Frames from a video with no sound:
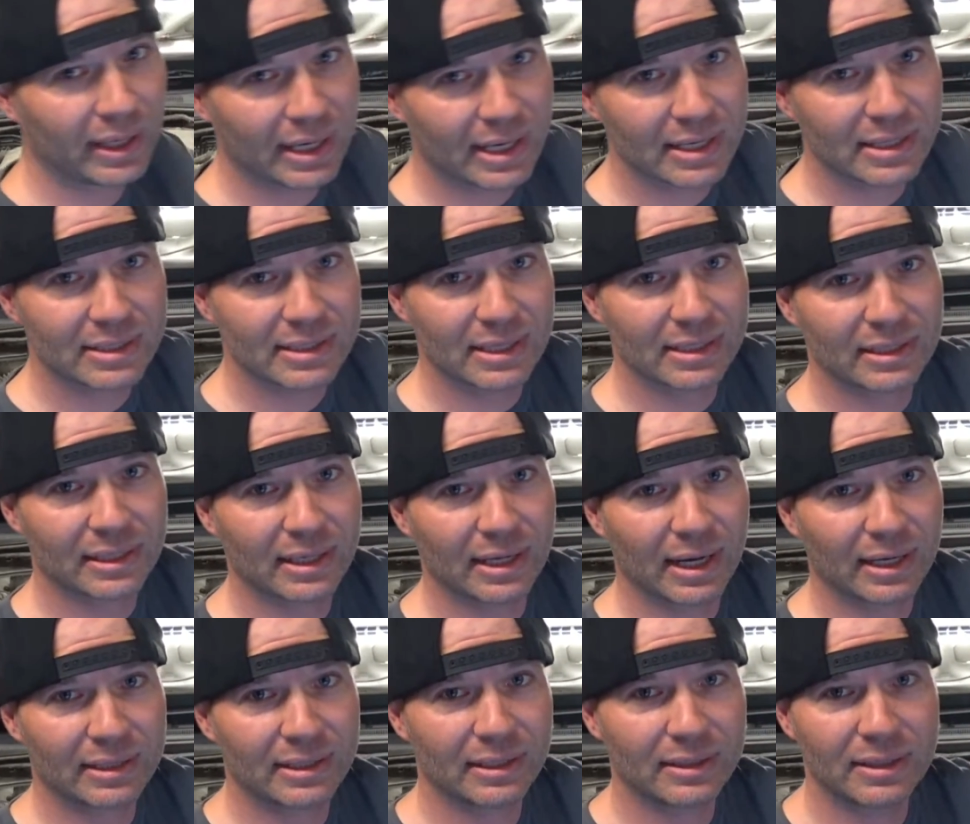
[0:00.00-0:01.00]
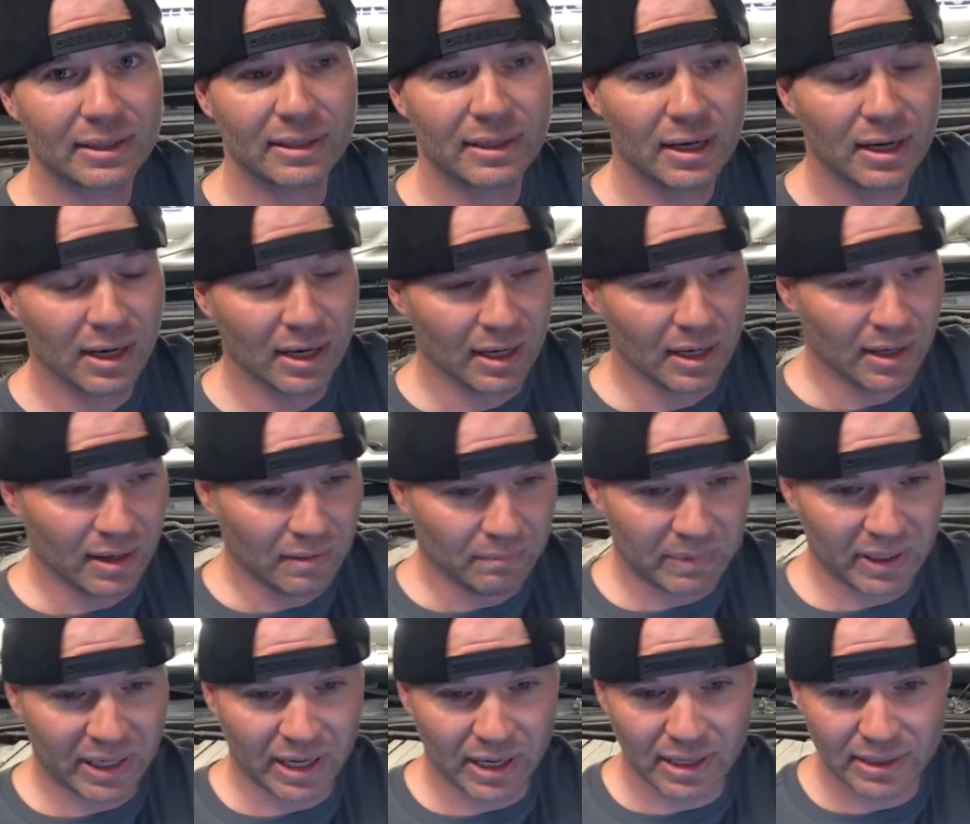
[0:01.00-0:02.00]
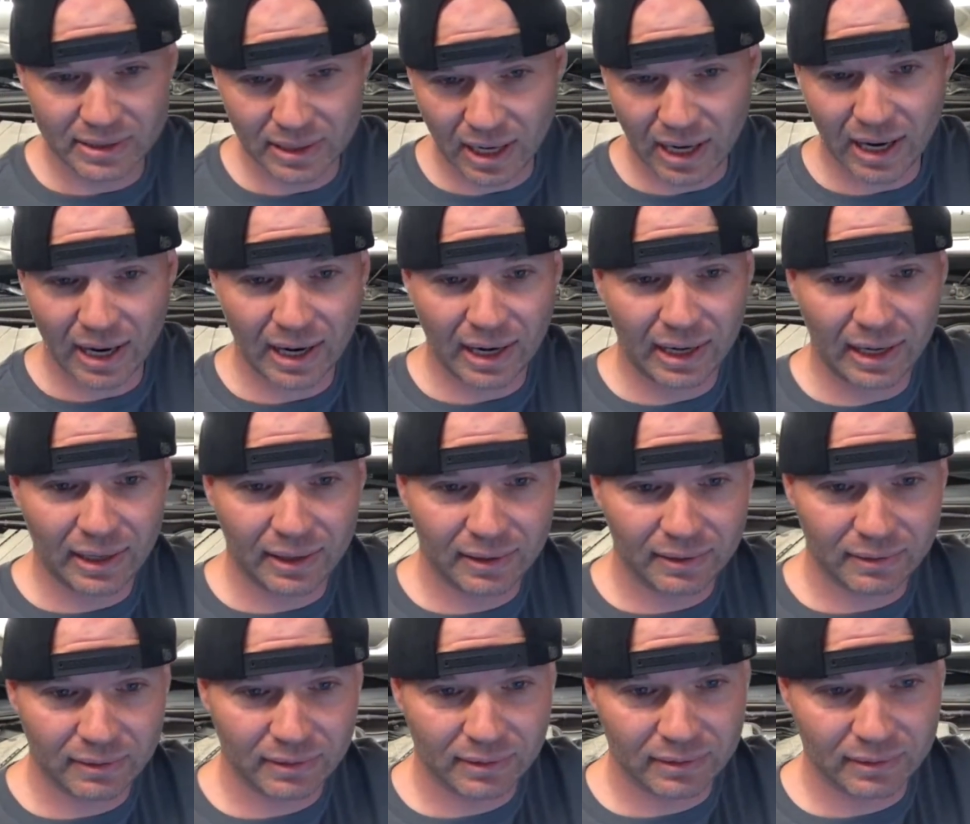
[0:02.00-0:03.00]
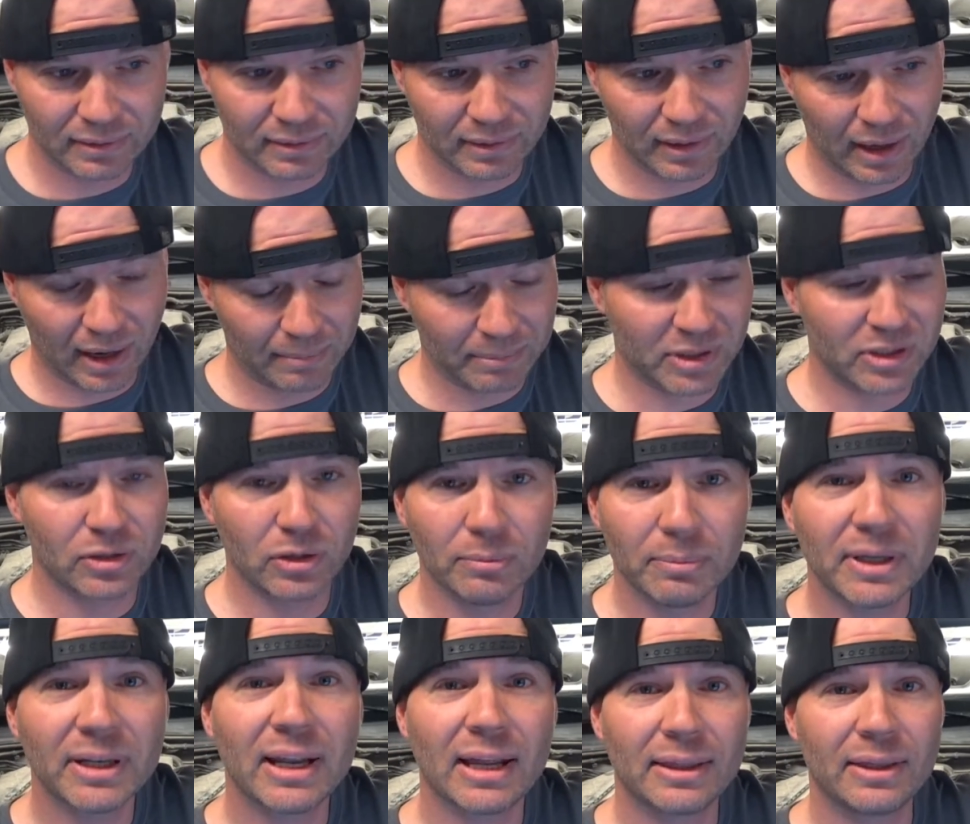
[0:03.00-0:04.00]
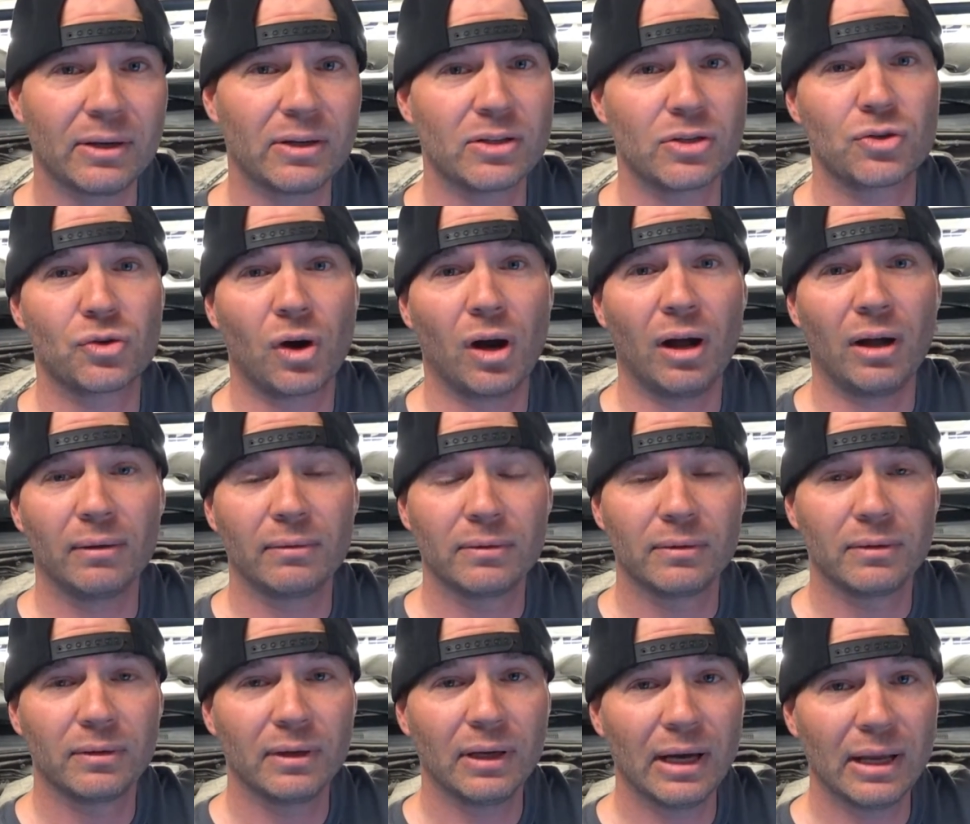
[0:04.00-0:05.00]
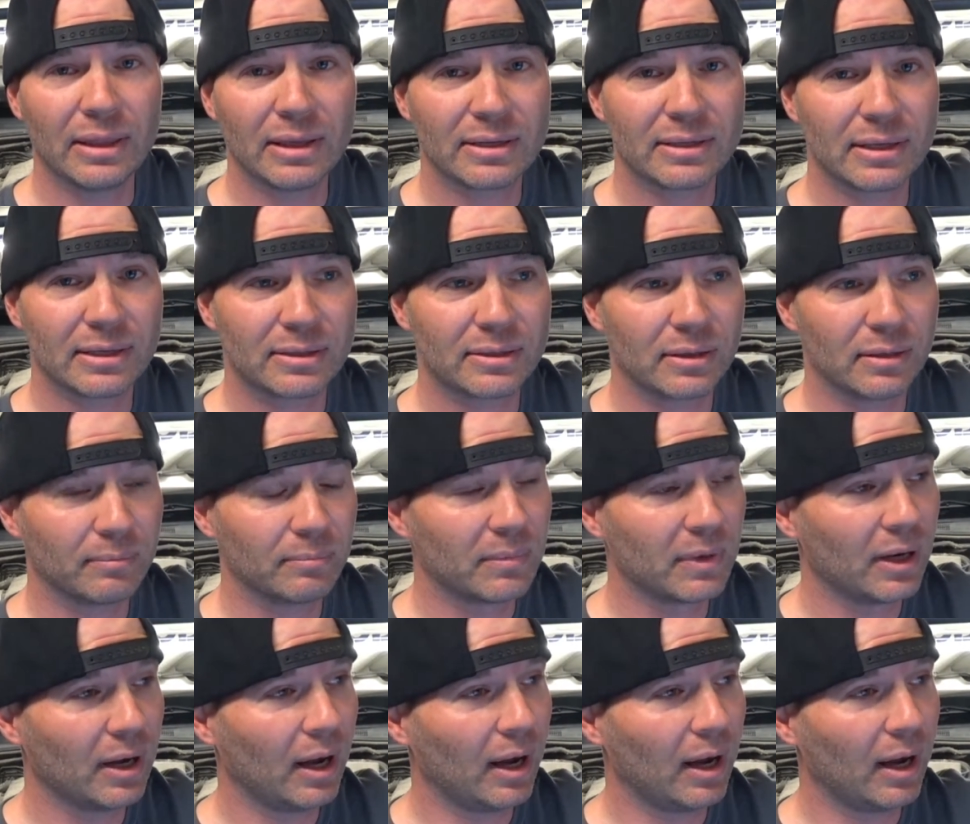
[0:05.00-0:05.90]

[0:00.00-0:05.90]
is disconnected because I'm assuming that there's draw in the system,